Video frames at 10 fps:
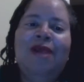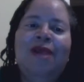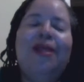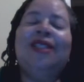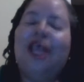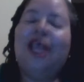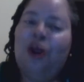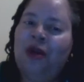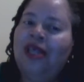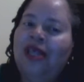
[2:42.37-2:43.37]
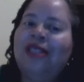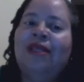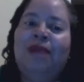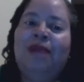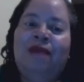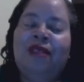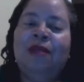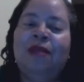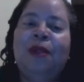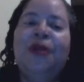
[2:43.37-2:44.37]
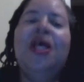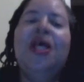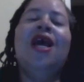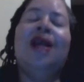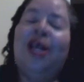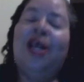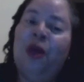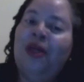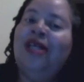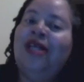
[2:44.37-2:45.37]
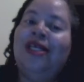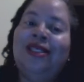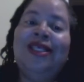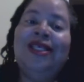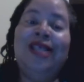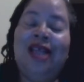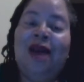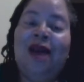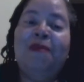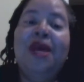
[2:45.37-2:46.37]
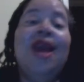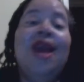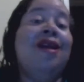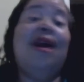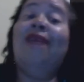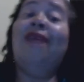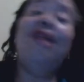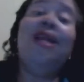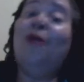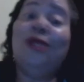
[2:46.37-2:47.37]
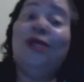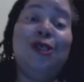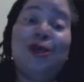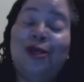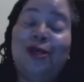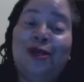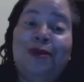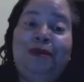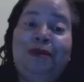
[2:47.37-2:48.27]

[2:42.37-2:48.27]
because I know what it is to be invisible, and I know what it is to need help and not have anyone to turn to.